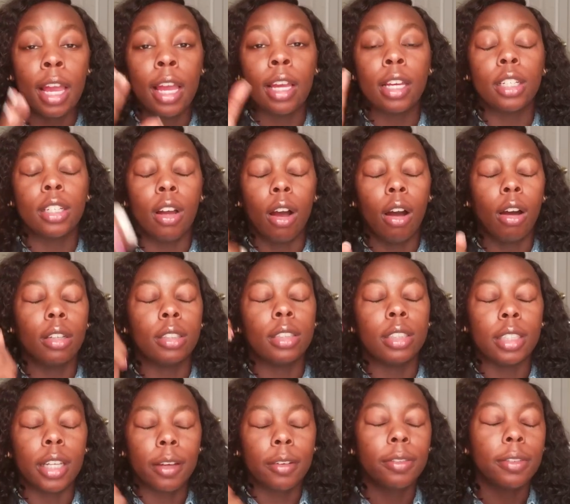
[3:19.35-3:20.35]
Y'all,
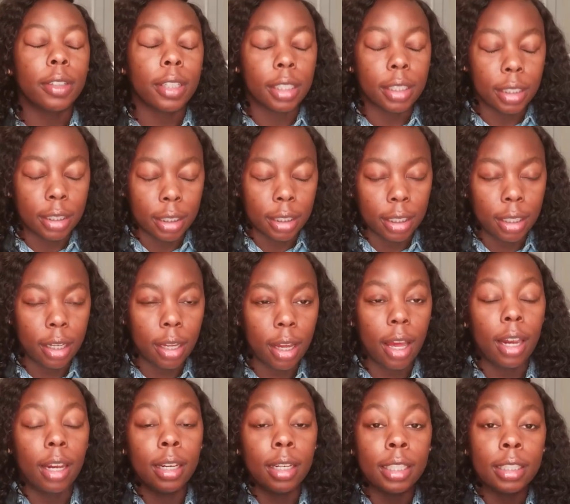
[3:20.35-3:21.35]
definitely
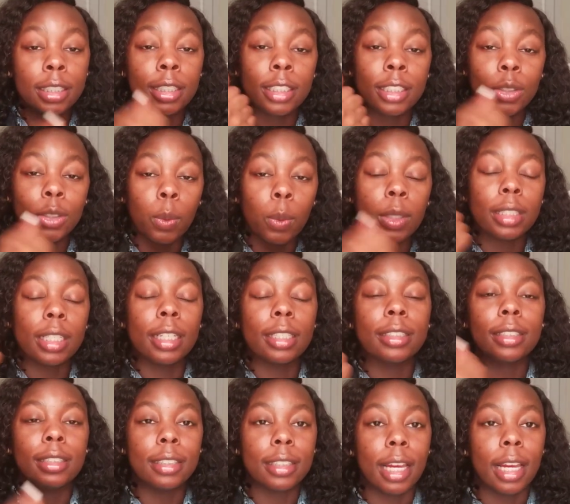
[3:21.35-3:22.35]
listen to what they
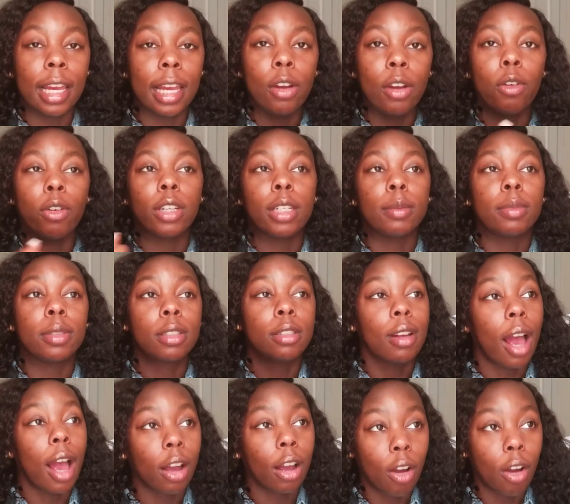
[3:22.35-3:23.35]
say on them
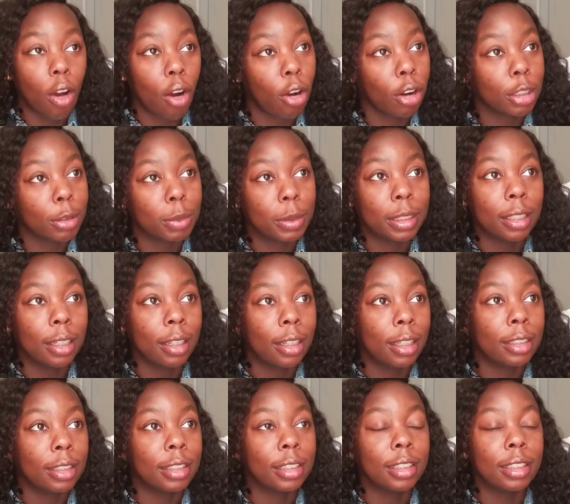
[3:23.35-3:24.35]
stock cards,
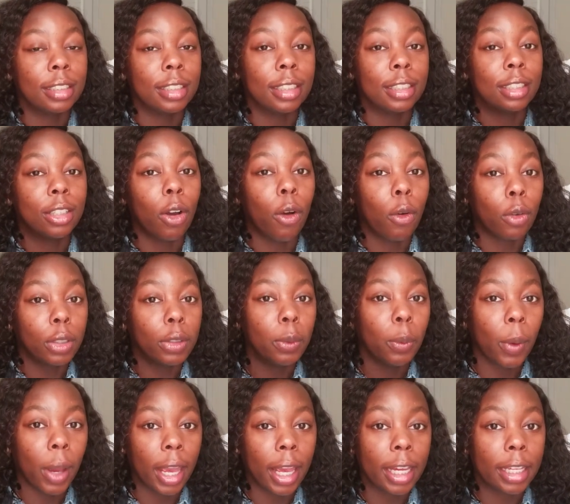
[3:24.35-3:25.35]
because the only
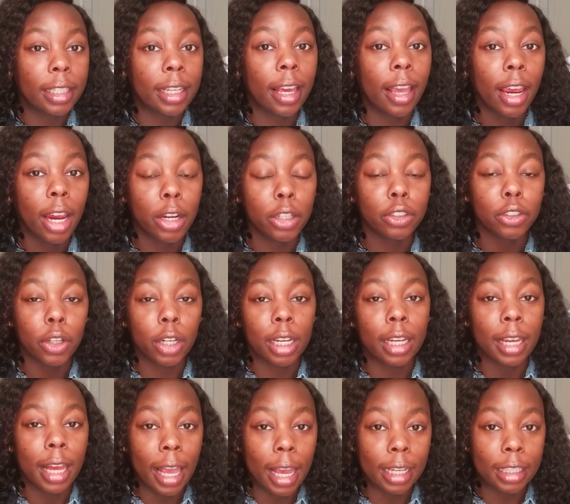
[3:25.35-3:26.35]
way the hair is going to
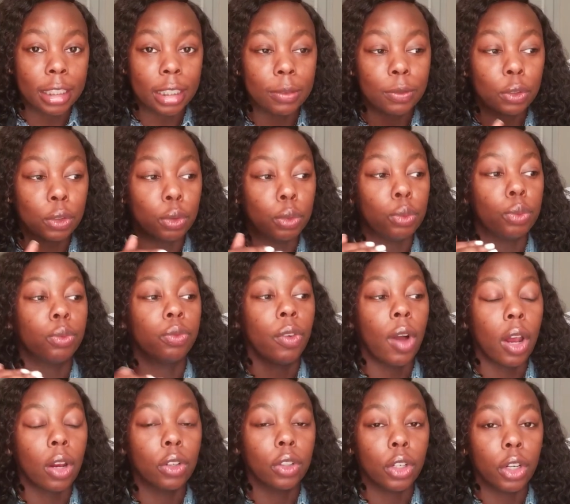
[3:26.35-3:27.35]
last, if you
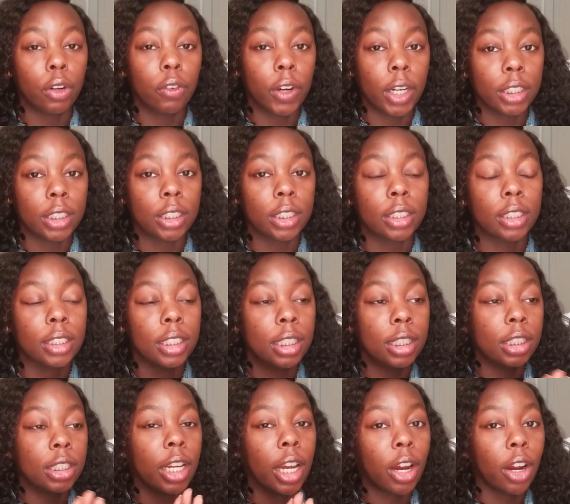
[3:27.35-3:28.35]
follow the directions. Each
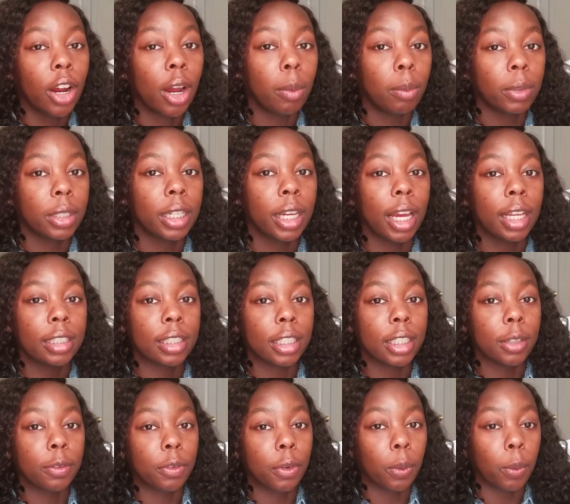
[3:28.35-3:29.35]
hair company has a
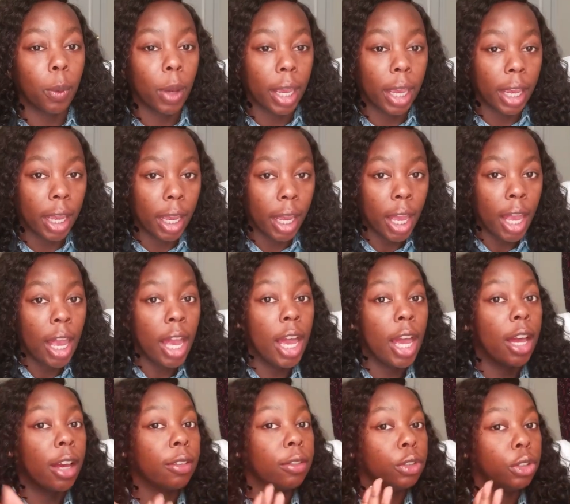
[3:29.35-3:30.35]
different way
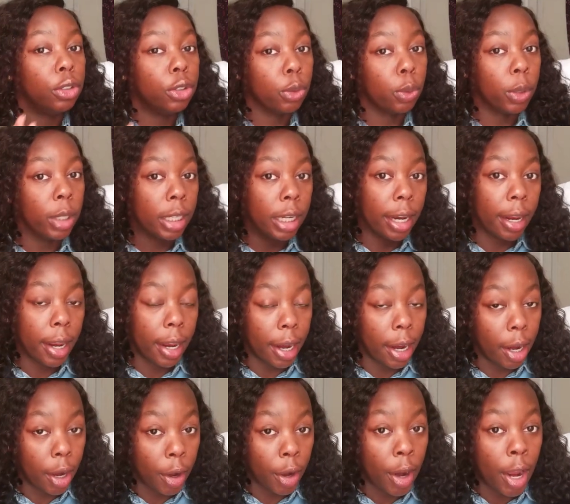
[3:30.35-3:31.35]
of doing their
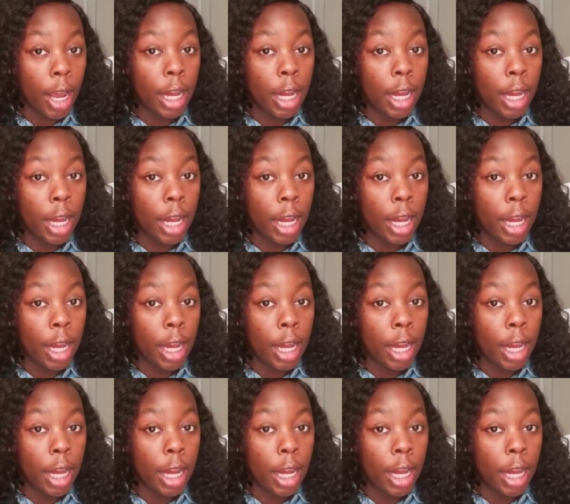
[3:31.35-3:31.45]
hair.